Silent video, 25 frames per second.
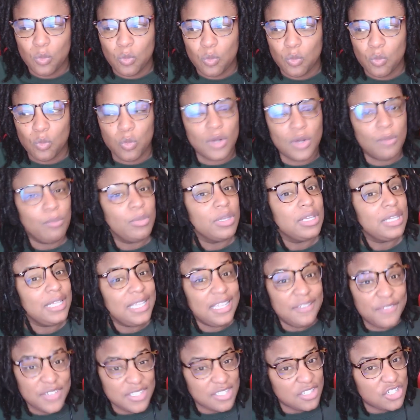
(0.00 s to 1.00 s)
would
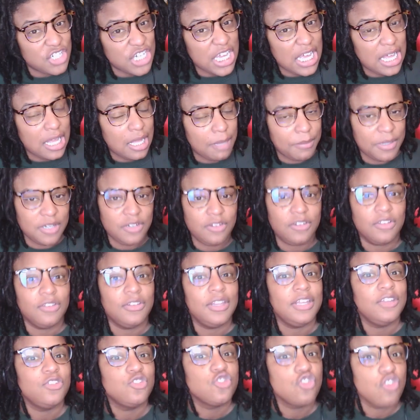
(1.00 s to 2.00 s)
believe it's a job until
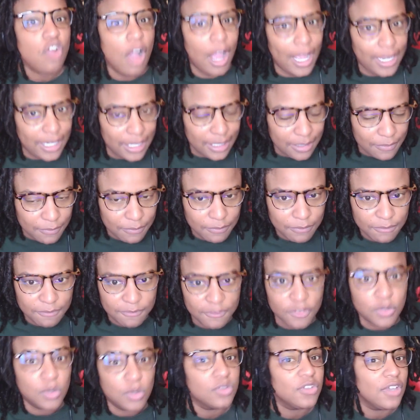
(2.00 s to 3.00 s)
they tried it
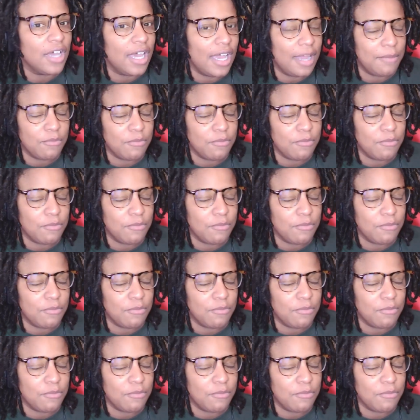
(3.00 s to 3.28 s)
full time,